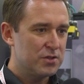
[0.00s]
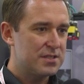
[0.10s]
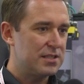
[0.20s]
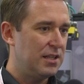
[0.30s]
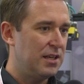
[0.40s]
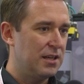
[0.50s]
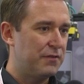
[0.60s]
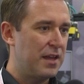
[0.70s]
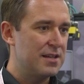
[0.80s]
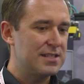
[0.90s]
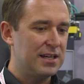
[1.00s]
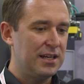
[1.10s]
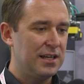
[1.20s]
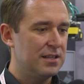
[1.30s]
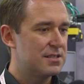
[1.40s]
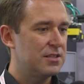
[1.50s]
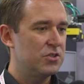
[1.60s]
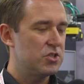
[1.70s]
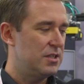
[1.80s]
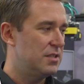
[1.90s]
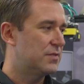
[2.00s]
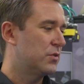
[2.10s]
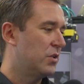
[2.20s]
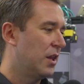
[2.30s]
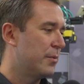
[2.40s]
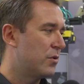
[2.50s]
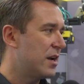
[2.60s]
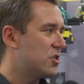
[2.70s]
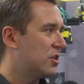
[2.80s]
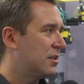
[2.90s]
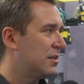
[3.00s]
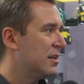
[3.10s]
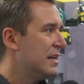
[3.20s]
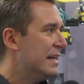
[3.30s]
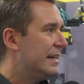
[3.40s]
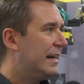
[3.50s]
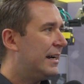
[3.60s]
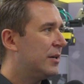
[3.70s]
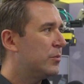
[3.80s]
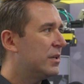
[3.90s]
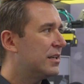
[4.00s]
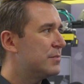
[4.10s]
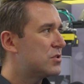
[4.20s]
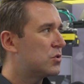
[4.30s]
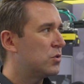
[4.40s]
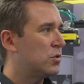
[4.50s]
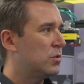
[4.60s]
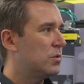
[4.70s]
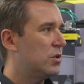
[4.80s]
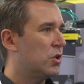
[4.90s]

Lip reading: see if there's any synergies for collaboration. When it comes to